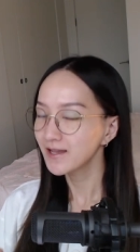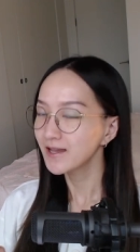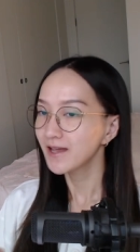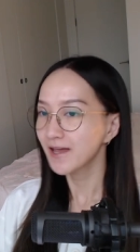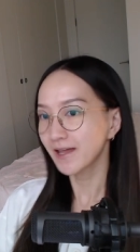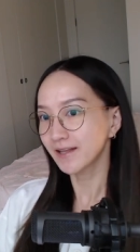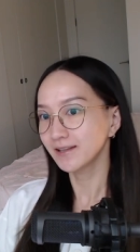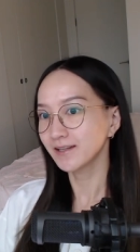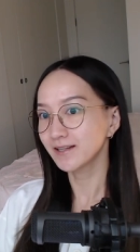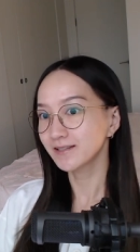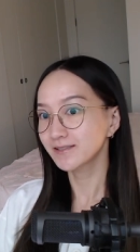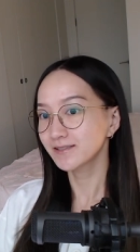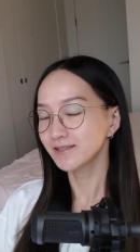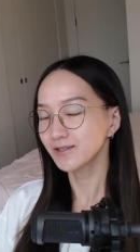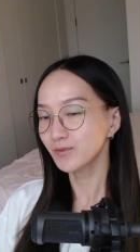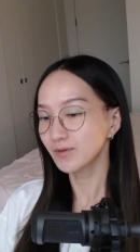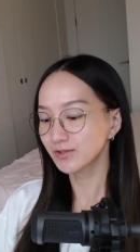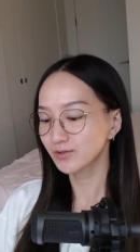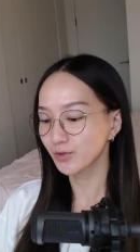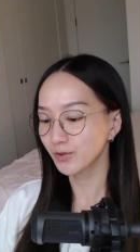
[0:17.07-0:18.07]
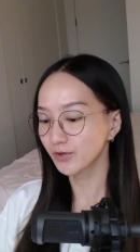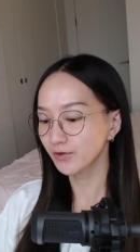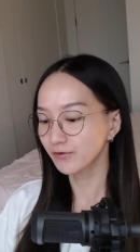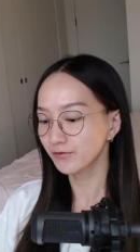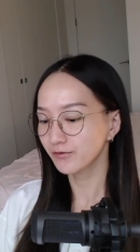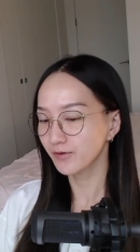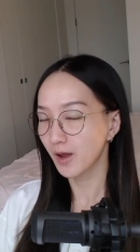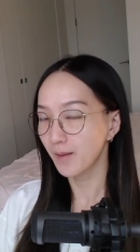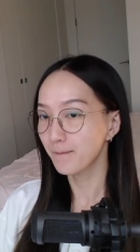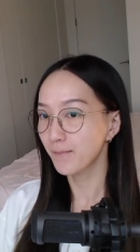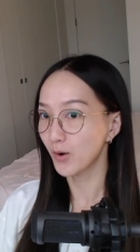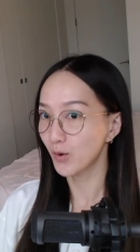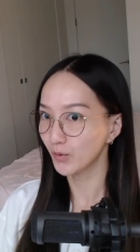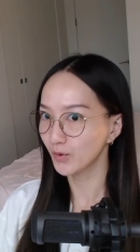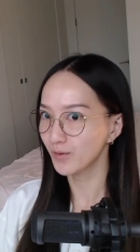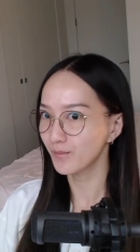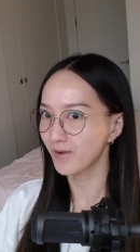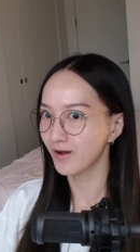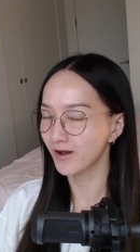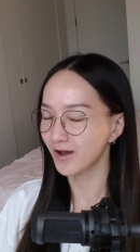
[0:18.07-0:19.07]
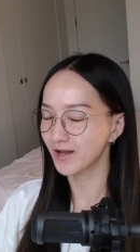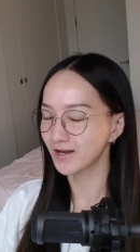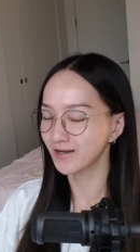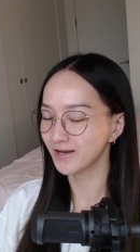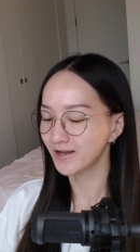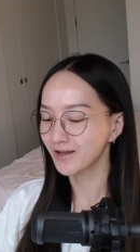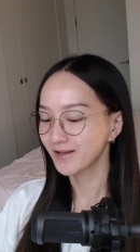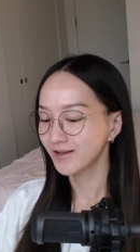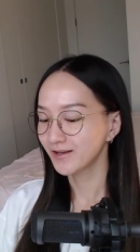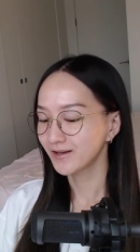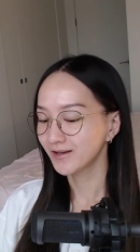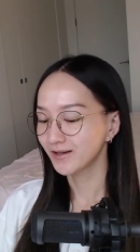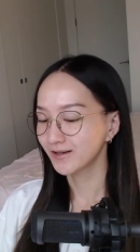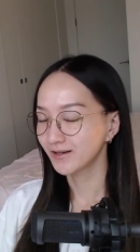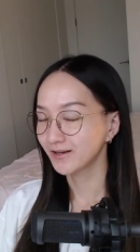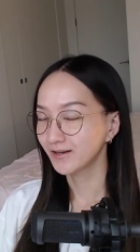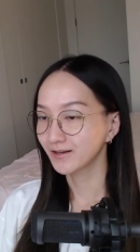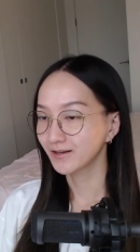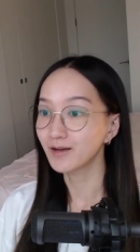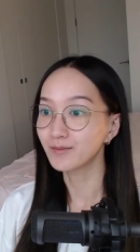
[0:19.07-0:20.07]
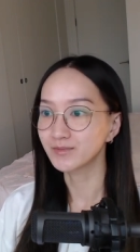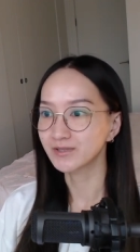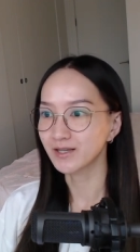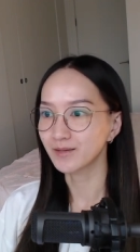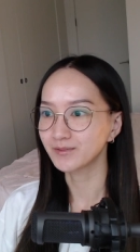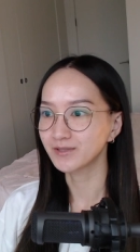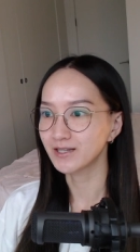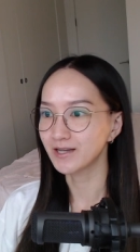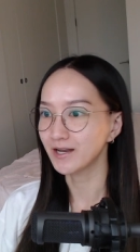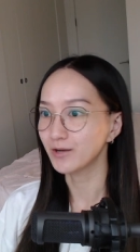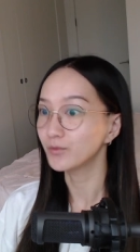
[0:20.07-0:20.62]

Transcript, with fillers: And let's see what sort of Pokemon comes up today.